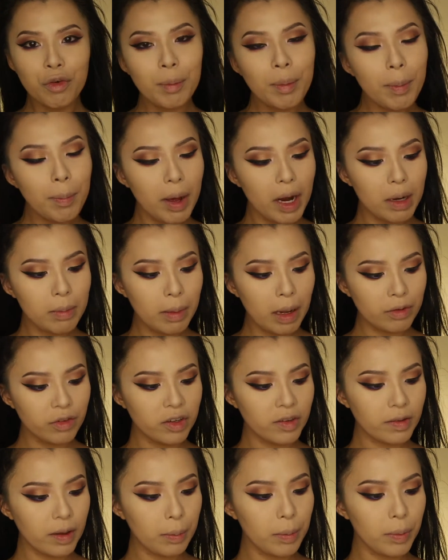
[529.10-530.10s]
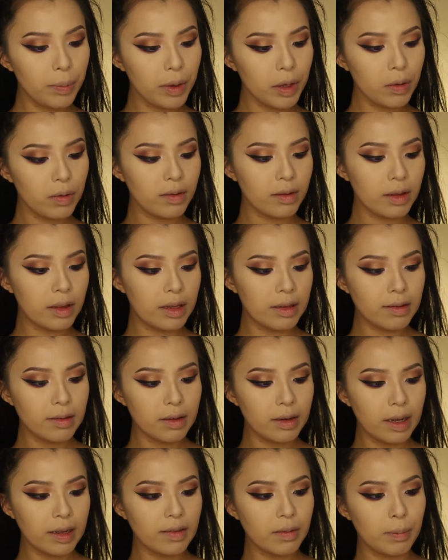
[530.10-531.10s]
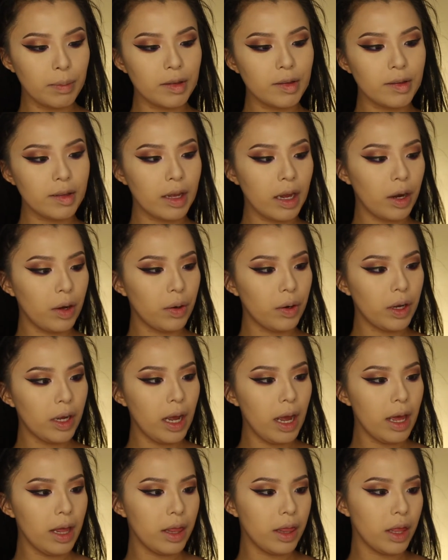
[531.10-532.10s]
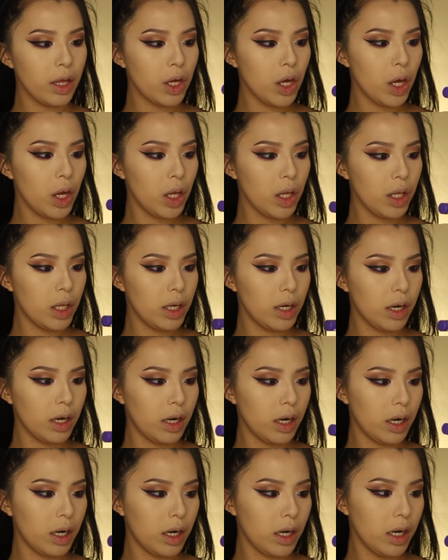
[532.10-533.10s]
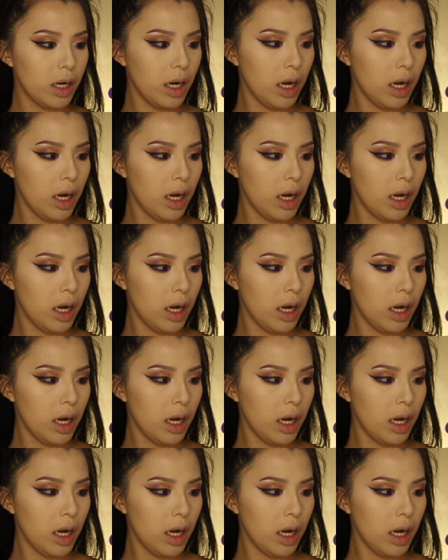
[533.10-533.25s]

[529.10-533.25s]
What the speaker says: For my bottom lashes, I'm going to be using this NYX mascara in the color